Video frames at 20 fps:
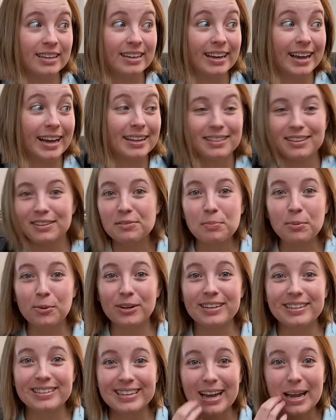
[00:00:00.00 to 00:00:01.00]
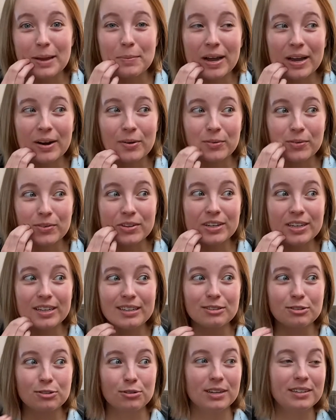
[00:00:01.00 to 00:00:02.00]
at this point in time, I don't
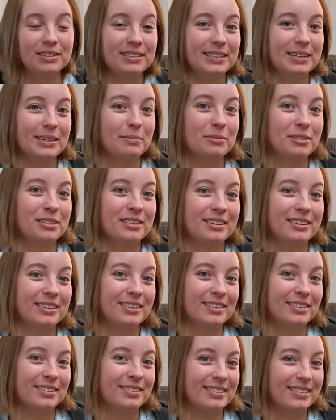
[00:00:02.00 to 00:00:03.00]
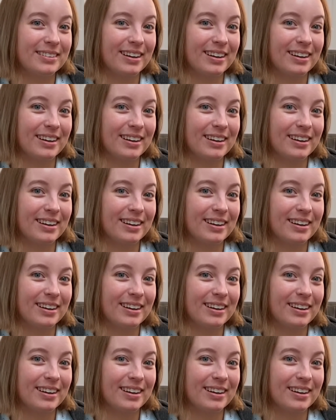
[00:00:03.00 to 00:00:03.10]
really trust him to